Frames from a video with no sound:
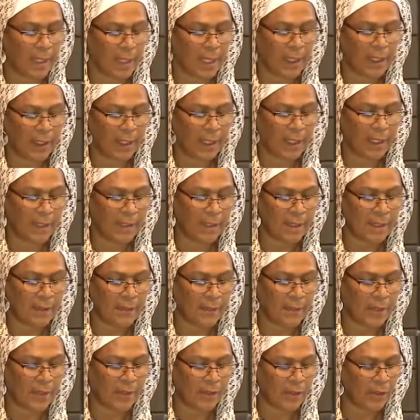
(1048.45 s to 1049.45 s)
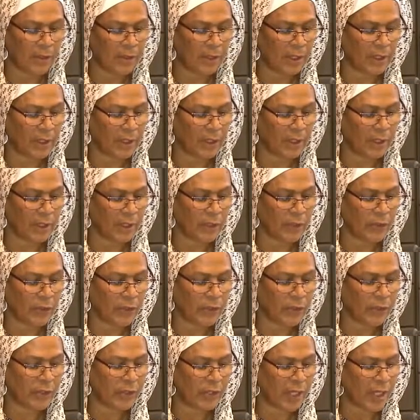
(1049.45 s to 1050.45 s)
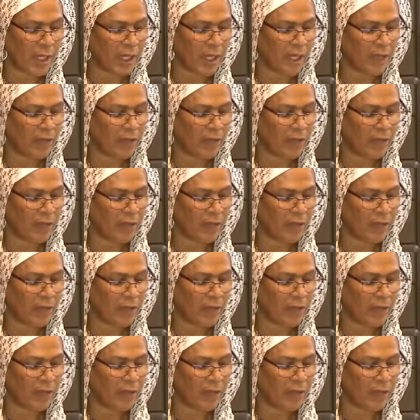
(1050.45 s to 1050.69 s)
and Islamist articulations